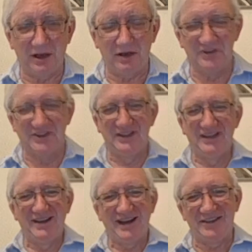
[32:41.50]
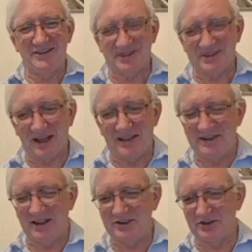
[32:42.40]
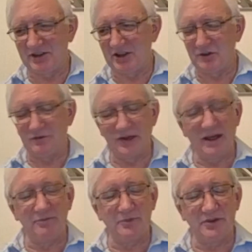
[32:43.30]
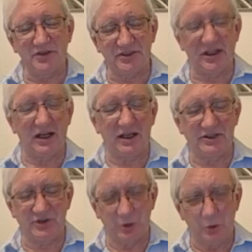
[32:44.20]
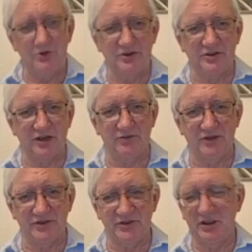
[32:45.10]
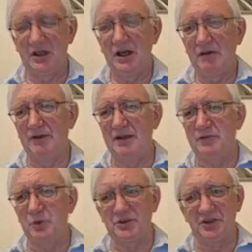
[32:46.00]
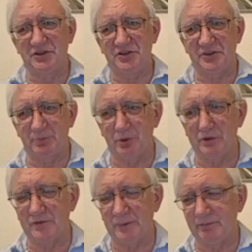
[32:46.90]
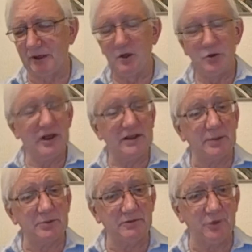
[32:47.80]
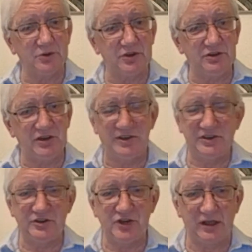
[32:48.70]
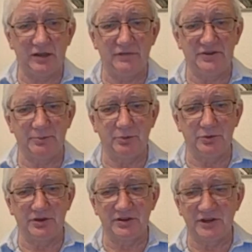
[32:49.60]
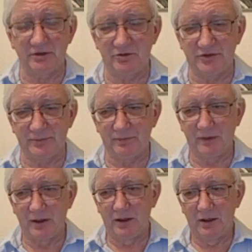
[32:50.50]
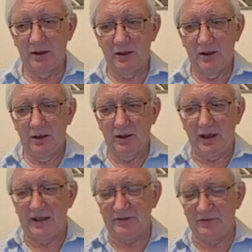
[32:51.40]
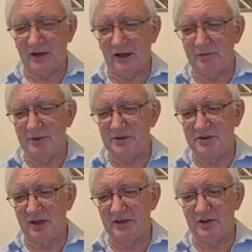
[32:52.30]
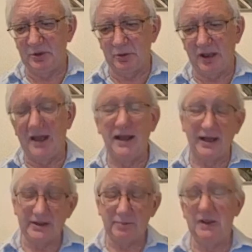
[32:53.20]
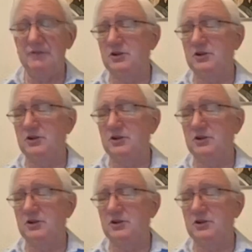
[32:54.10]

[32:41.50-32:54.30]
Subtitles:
Because under today's legislation, the government decides who's a terrorist. And then if you're seen to support them, you get up to 14 years in jail for supporting terrorism. And the government in the UK, and I